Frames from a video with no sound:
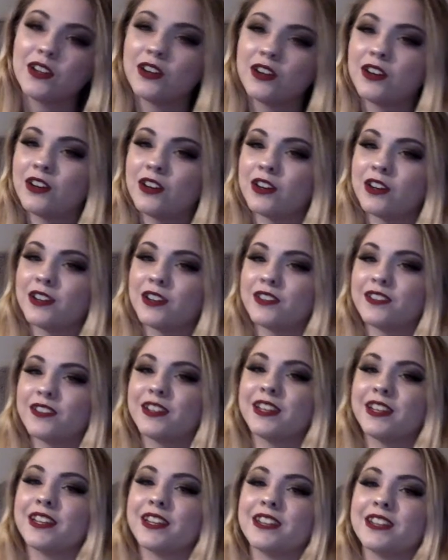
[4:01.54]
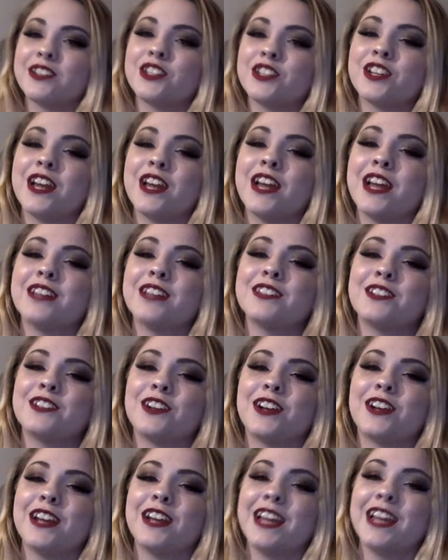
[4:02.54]
Oh, and
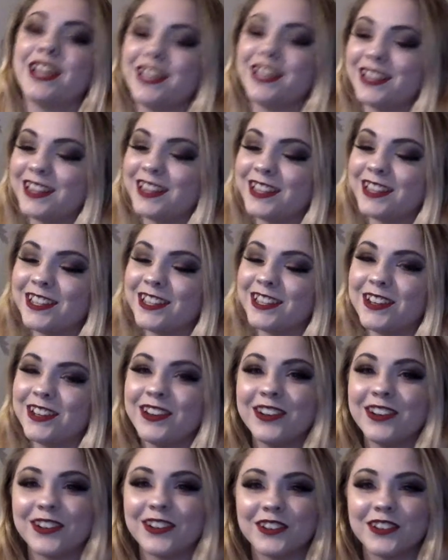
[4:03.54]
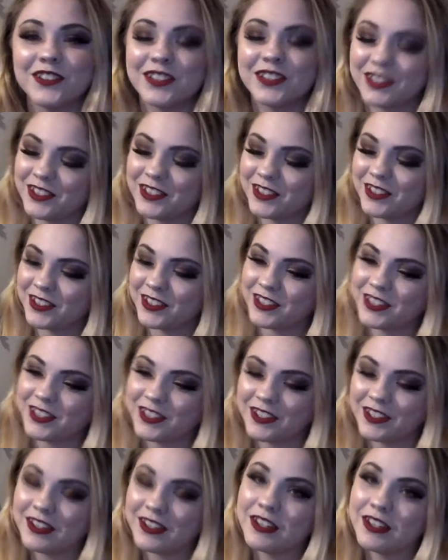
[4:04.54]
Chester, hello!
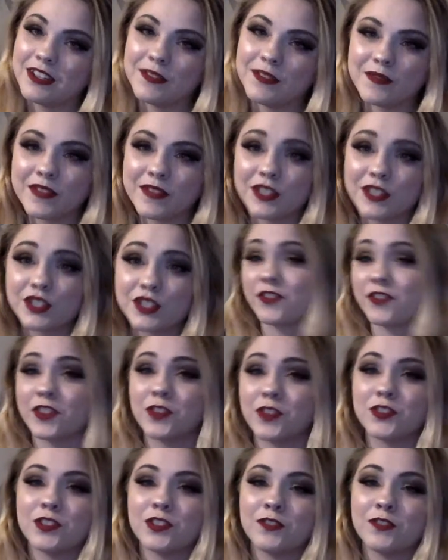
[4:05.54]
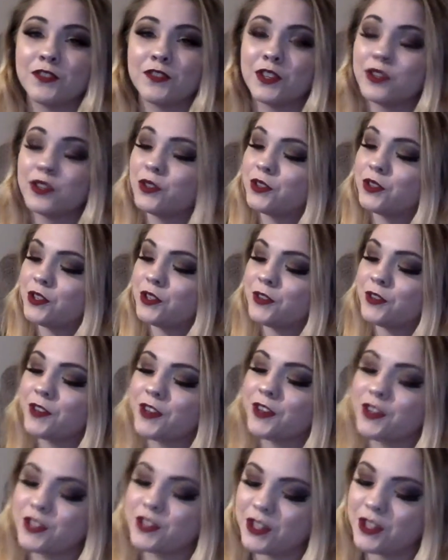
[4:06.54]
So for those of you who
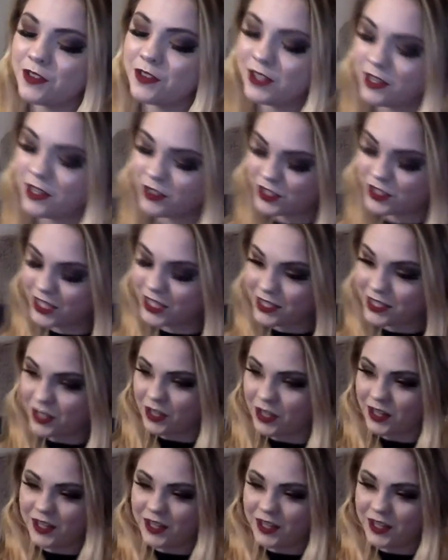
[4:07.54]
don't know, Chester,